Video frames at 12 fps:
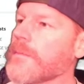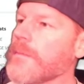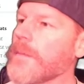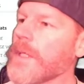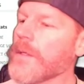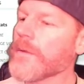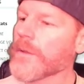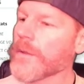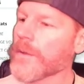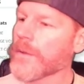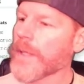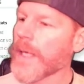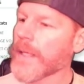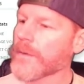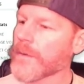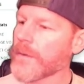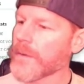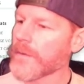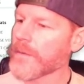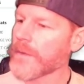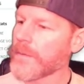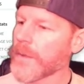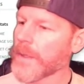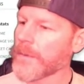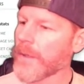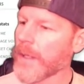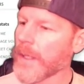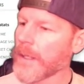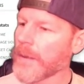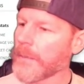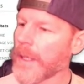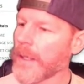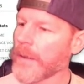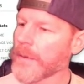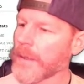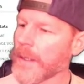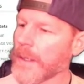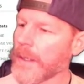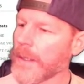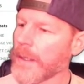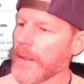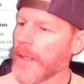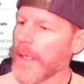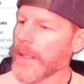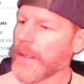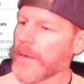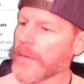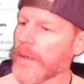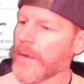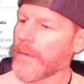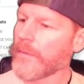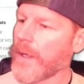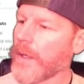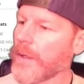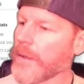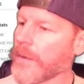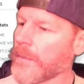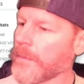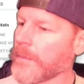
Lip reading: Circle that so you can see what I'm talking about. That is our volume.